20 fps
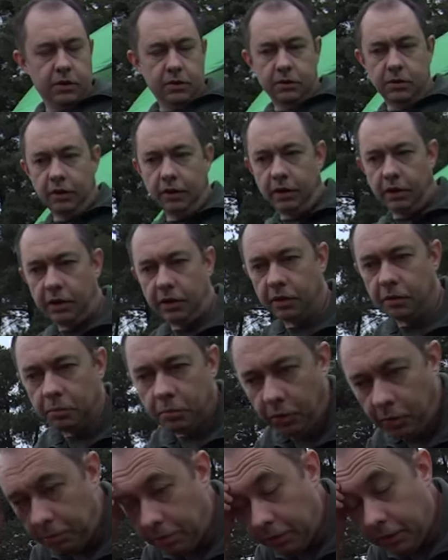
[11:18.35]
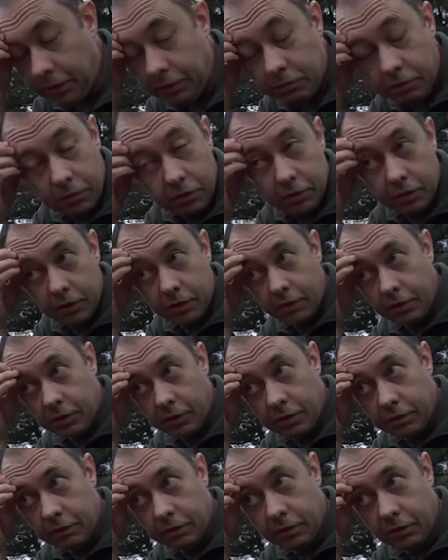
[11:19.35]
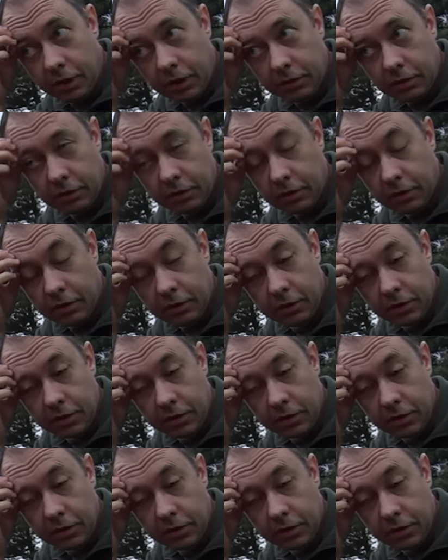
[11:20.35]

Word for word: didn't clean it properly ruined the knife so I had to